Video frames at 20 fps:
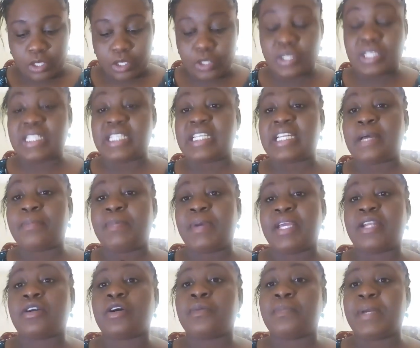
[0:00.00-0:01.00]
You'll need a
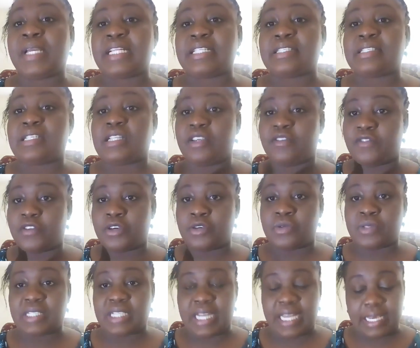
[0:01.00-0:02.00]
pen or pencil if you're
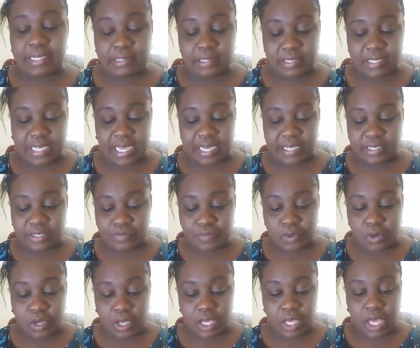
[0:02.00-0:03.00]
using an exercise
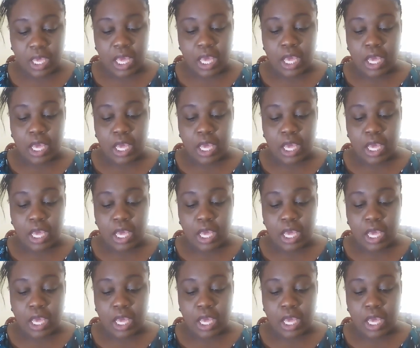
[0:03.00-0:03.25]
book.